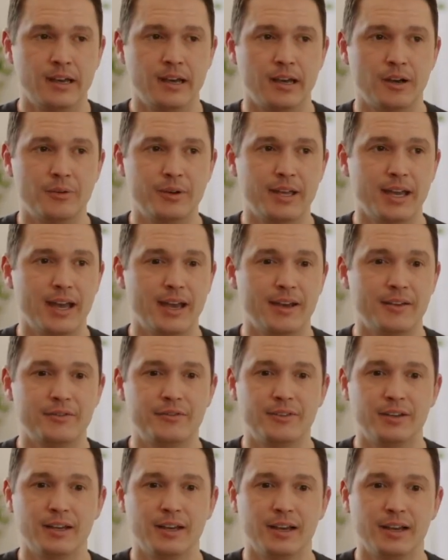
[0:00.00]
We have
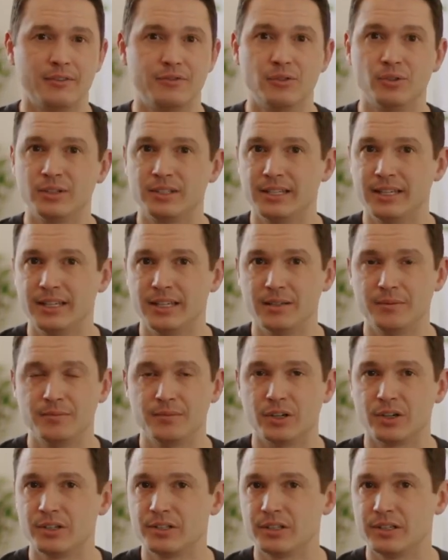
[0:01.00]
a full team,
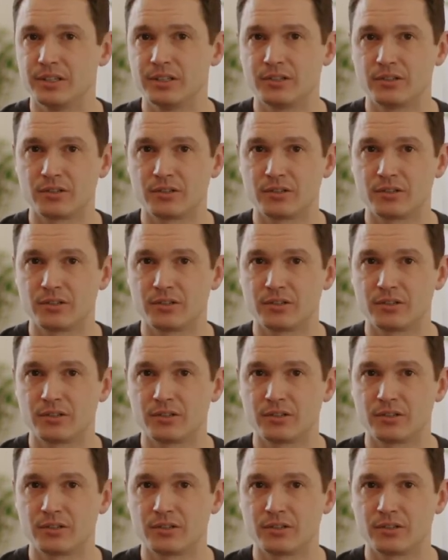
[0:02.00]
nurses,